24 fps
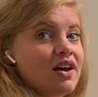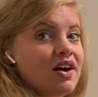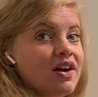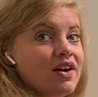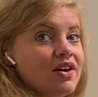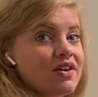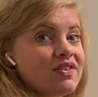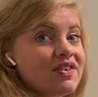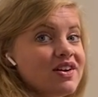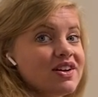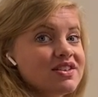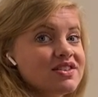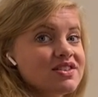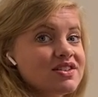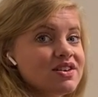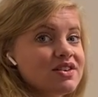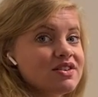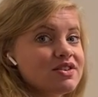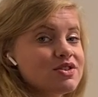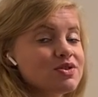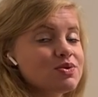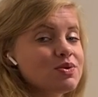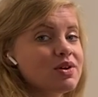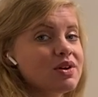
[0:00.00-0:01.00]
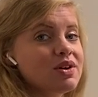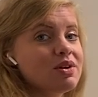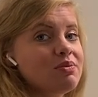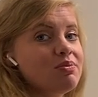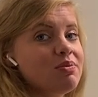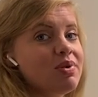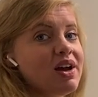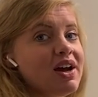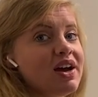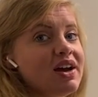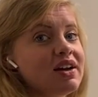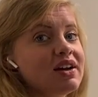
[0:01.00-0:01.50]
All right, scholars, welcome
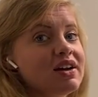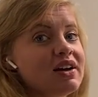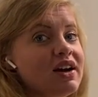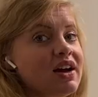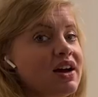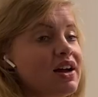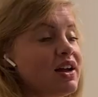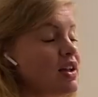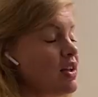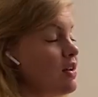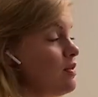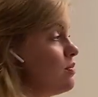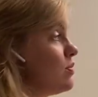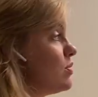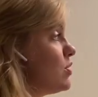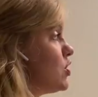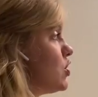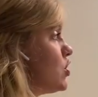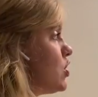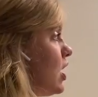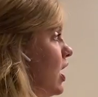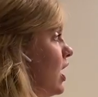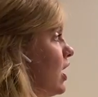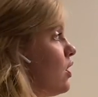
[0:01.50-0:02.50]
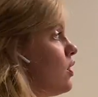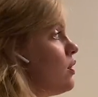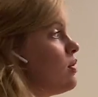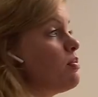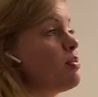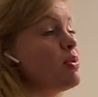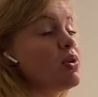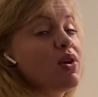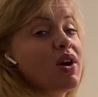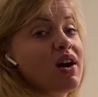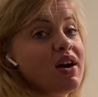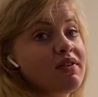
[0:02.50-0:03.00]
back. I
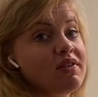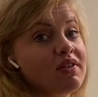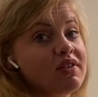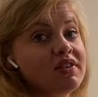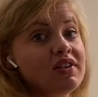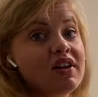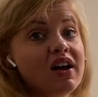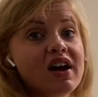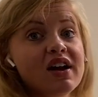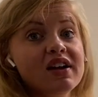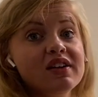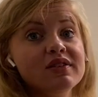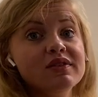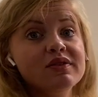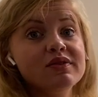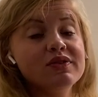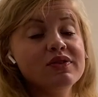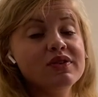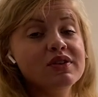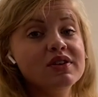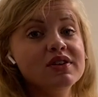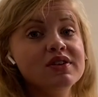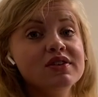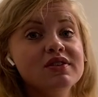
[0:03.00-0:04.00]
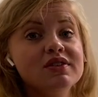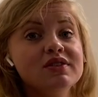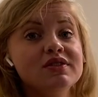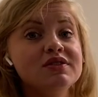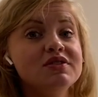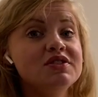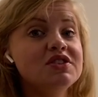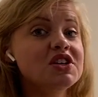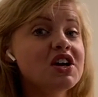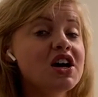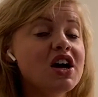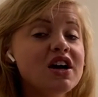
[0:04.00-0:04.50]
hope you have a lot of
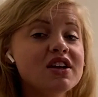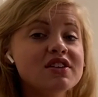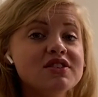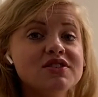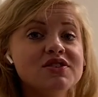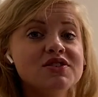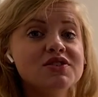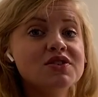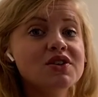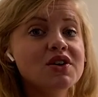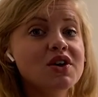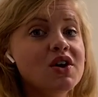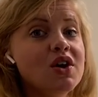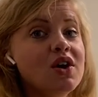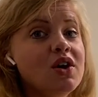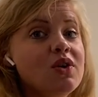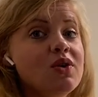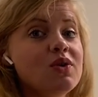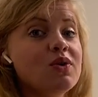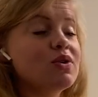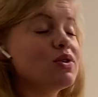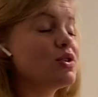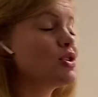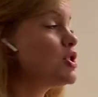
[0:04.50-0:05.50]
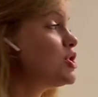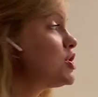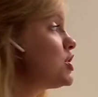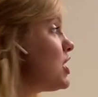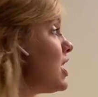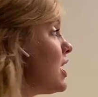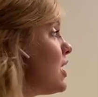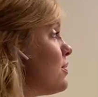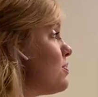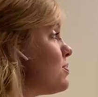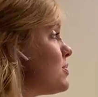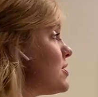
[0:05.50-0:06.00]
dots or
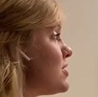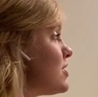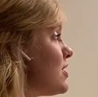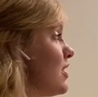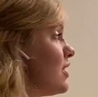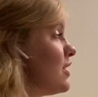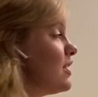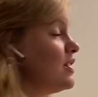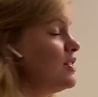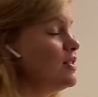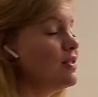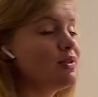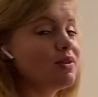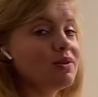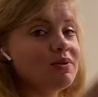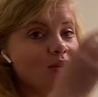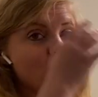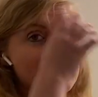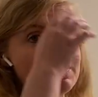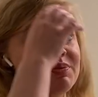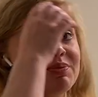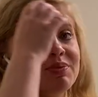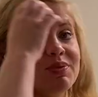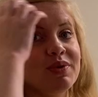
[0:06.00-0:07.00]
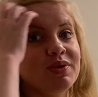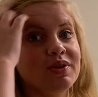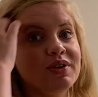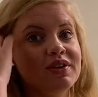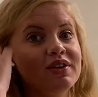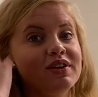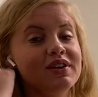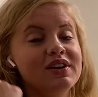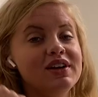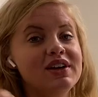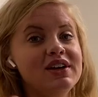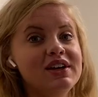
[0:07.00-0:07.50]
shapes on your
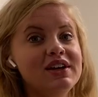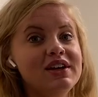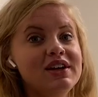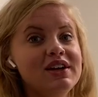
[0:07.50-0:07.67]
whiteboard